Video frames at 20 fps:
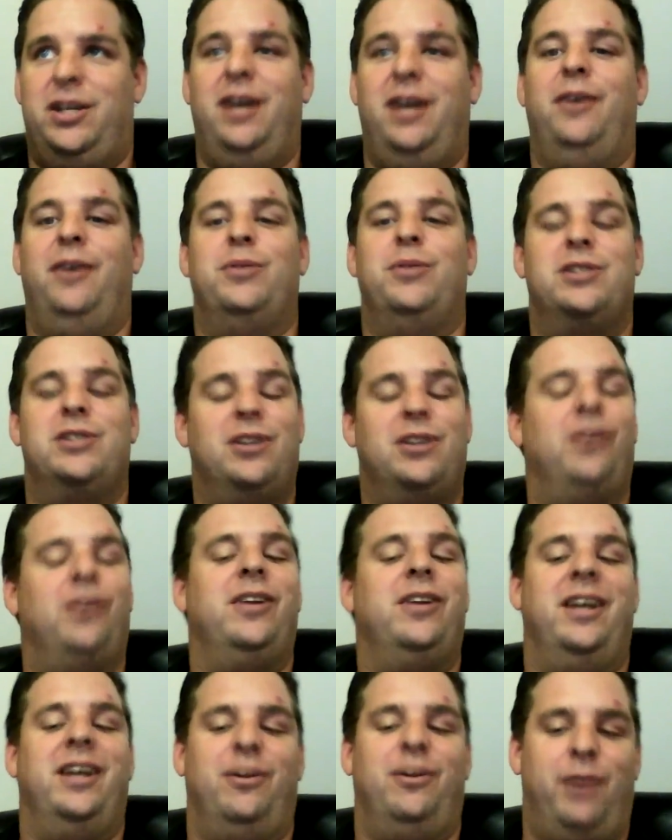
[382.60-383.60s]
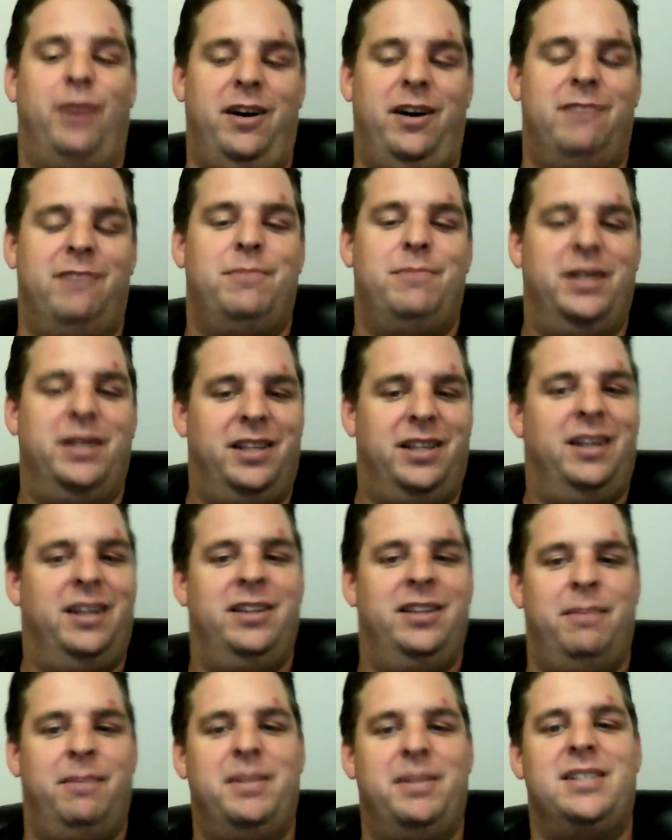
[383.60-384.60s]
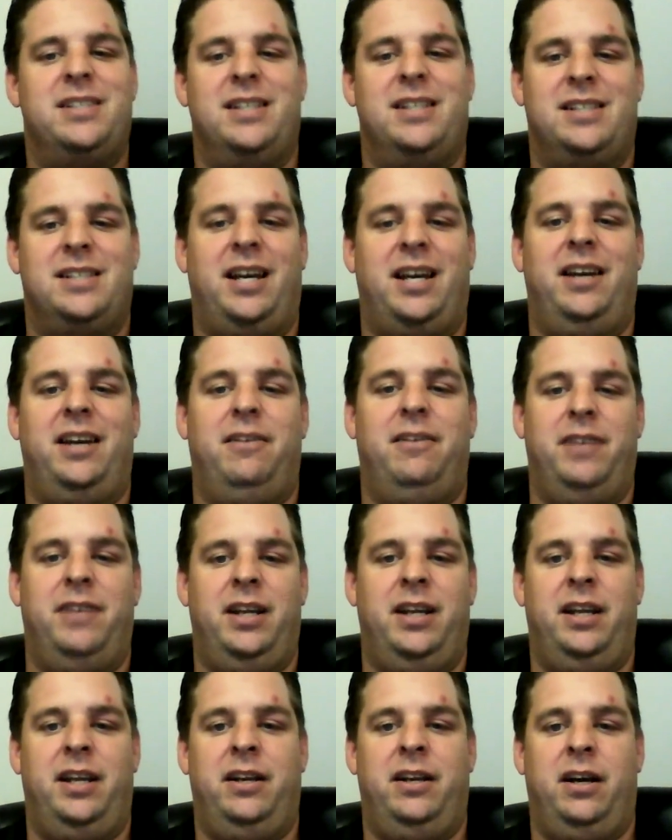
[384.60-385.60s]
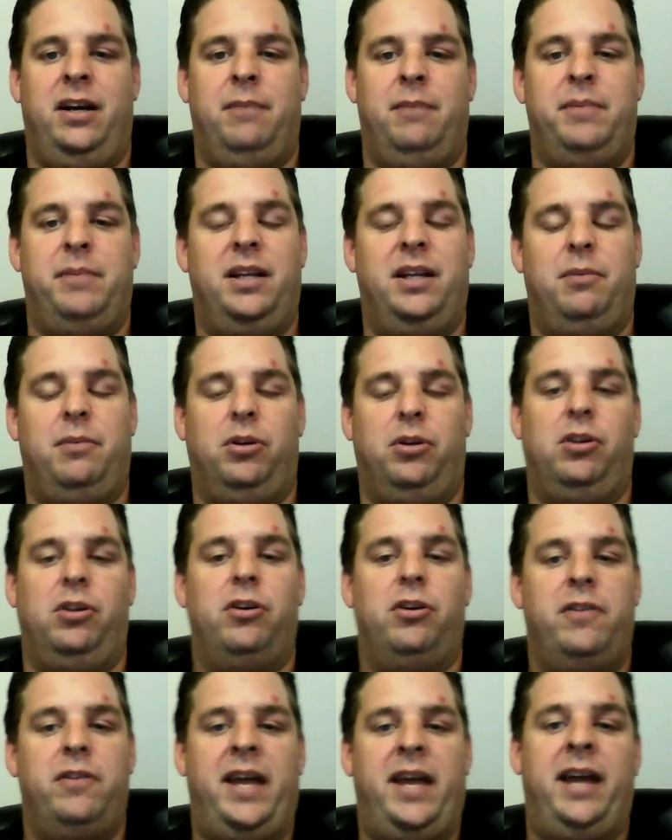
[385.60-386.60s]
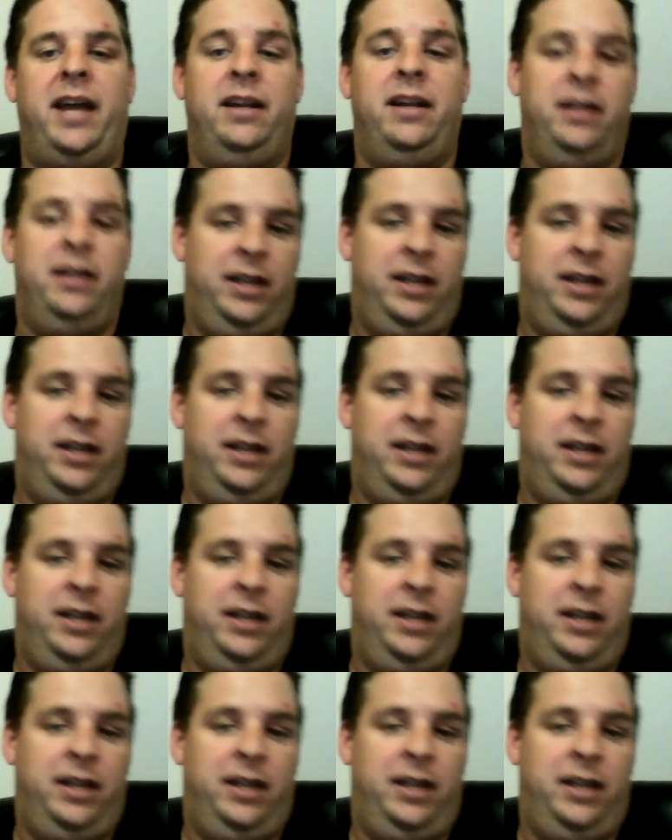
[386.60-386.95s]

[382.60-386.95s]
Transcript: I was totally unaware of, but the business side of it and being able to learn that.